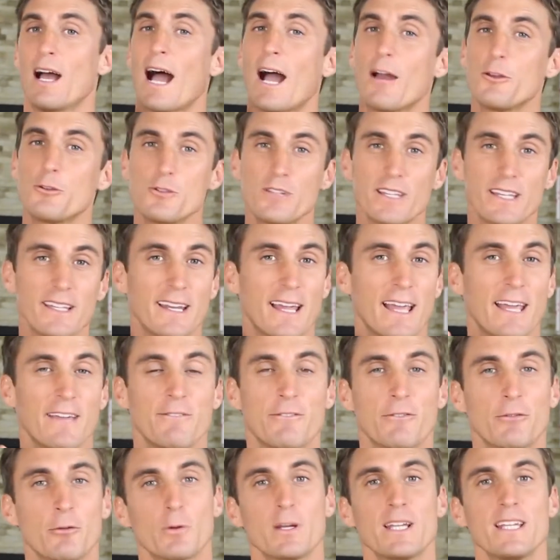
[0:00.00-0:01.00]
how you can get a
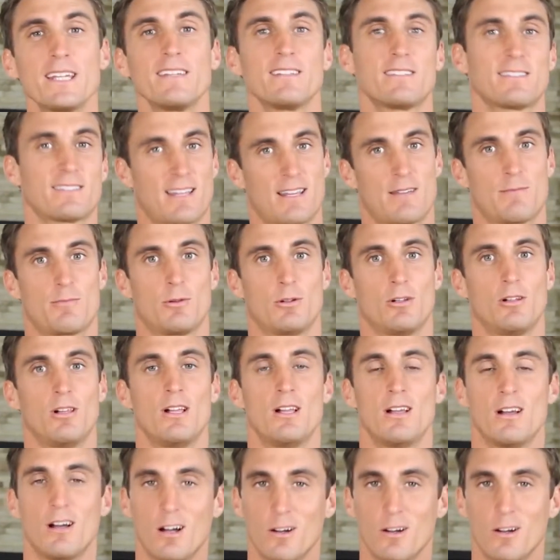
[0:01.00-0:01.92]
free sample